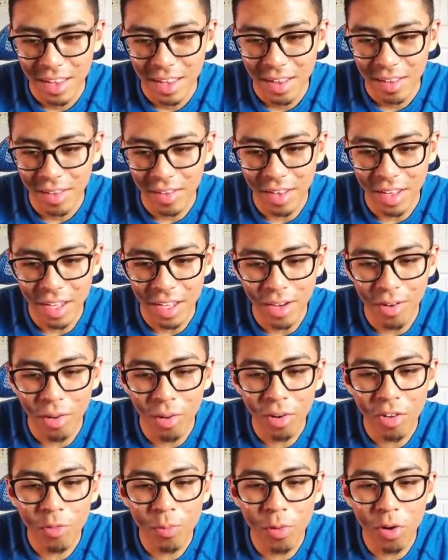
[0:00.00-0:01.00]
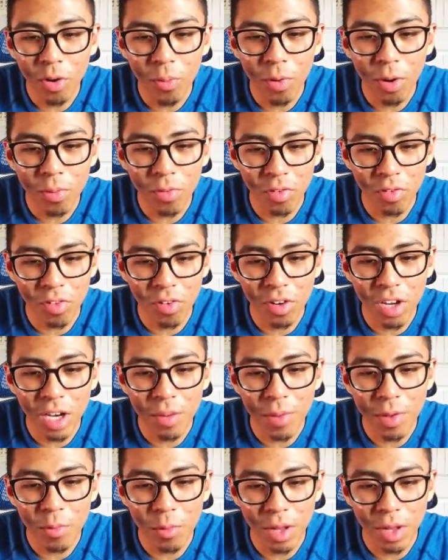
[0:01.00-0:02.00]
So yeah, orange Bulborbs are still going
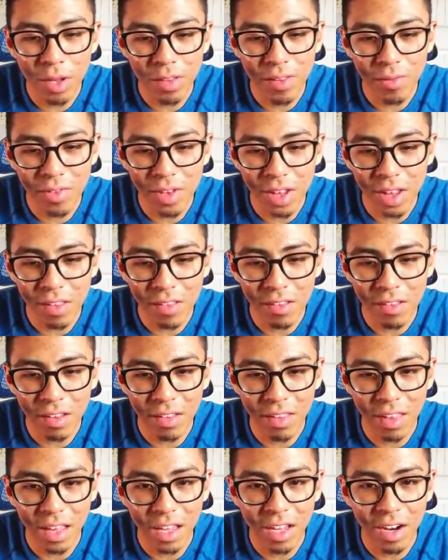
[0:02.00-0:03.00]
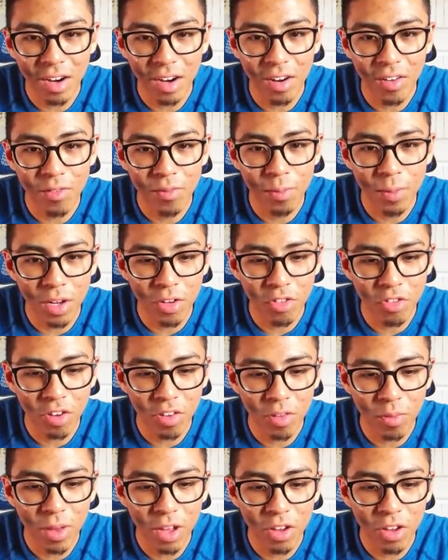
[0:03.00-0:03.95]
to be relatively easy to take care of, but just